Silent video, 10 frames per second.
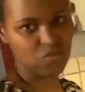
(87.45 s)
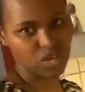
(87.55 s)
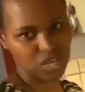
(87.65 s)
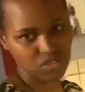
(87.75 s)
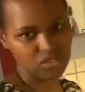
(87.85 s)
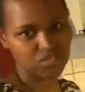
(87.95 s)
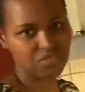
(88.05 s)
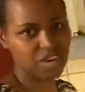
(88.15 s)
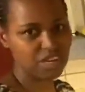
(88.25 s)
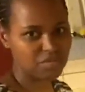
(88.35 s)
when I use
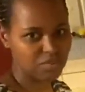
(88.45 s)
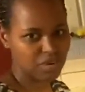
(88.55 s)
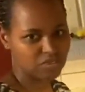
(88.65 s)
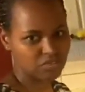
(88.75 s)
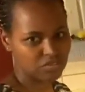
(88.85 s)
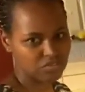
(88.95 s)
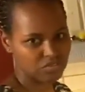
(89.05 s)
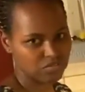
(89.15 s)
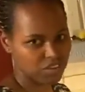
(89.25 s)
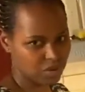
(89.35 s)
5 pounds of
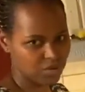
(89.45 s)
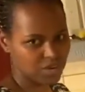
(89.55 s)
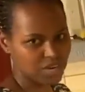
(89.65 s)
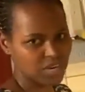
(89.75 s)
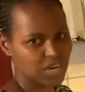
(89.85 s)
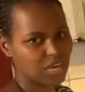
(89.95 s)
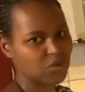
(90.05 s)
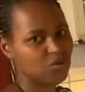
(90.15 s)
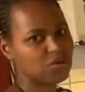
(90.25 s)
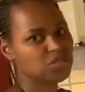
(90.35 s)
flour, I
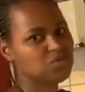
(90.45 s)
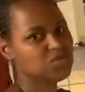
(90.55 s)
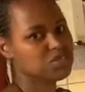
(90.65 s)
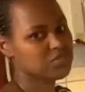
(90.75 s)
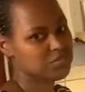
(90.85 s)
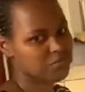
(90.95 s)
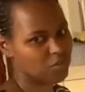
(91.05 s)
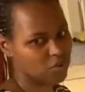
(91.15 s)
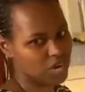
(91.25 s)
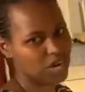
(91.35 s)
always use
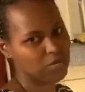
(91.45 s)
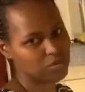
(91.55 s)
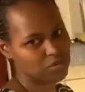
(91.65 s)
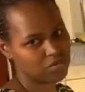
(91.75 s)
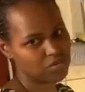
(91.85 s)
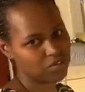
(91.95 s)
4 cups of